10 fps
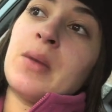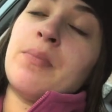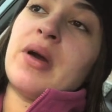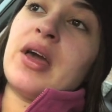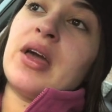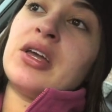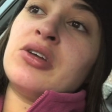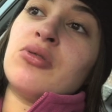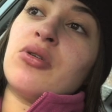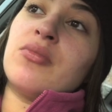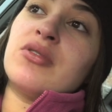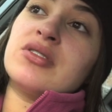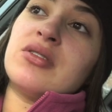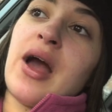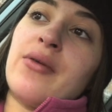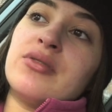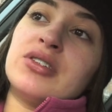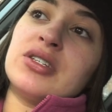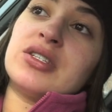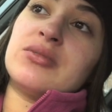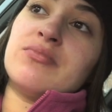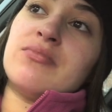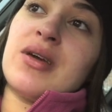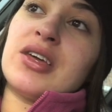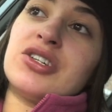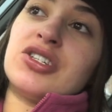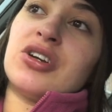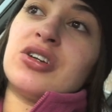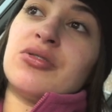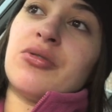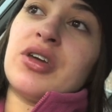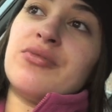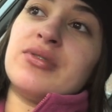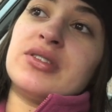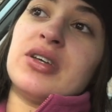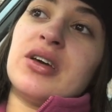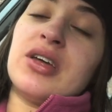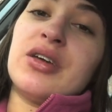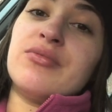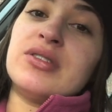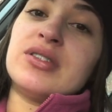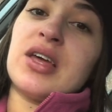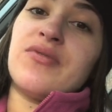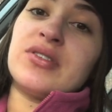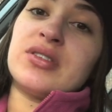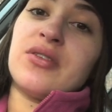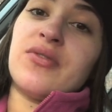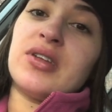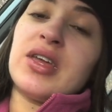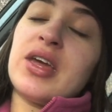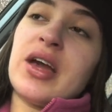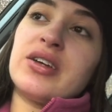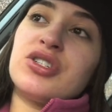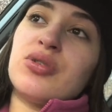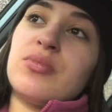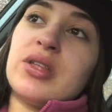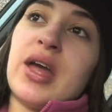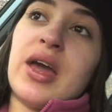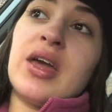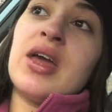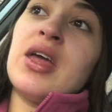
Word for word: but you know the most I was just making sure you know he was good he was safe and stuff and he had shown me that